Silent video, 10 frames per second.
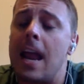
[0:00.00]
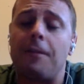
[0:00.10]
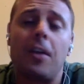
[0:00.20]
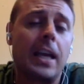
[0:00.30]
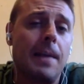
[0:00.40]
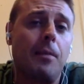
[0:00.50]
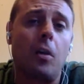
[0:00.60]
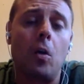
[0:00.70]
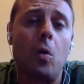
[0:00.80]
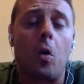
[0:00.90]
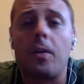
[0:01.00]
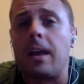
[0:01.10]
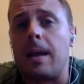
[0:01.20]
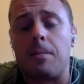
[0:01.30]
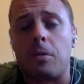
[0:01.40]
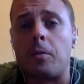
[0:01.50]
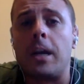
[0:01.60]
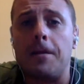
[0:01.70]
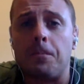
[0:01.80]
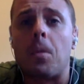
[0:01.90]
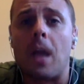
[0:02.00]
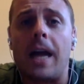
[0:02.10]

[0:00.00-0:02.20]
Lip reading: If they keep 2 or they keep 3,